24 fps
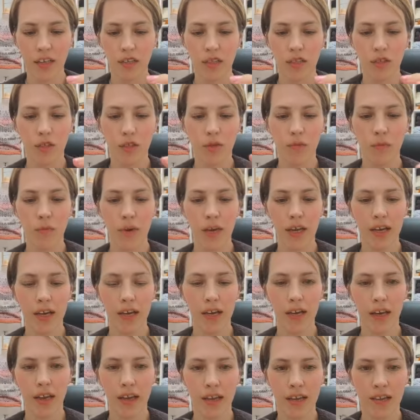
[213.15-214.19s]
to make
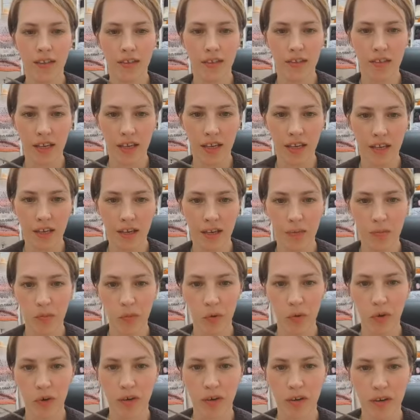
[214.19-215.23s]
a thicker,
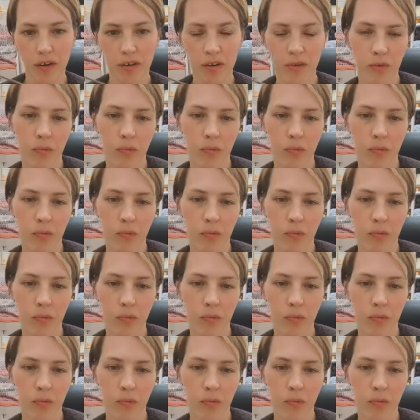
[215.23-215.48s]
more